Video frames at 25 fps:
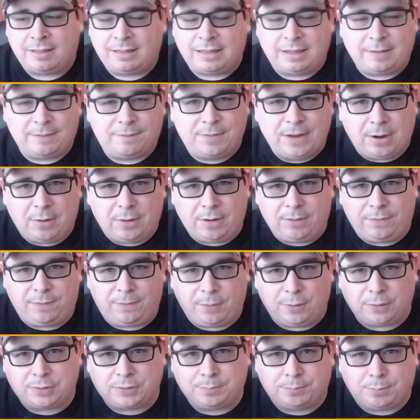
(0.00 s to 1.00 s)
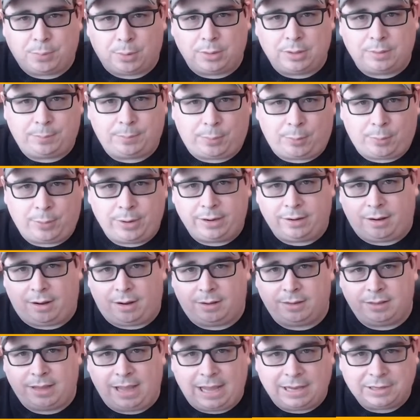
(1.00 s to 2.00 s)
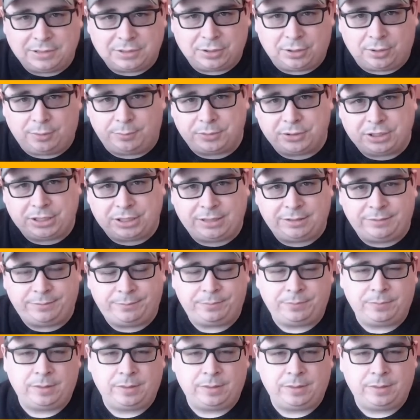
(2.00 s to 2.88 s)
the very first bullet point on that term sheet